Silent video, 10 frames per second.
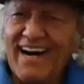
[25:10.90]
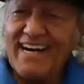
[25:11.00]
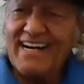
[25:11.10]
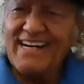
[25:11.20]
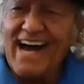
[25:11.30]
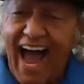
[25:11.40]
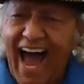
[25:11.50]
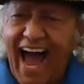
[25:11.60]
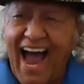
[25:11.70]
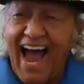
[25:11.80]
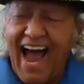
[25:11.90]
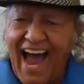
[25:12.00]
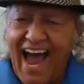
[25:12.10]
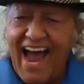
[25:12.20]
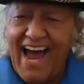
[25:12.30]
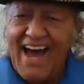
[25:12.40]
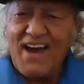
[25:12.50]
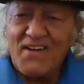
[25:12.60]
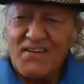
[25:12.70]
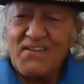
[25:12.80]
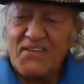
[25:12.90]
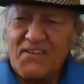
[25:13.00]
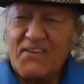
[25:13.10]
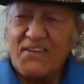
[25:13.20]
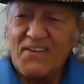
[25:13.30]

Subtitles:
Amen to that. Yogiji, I think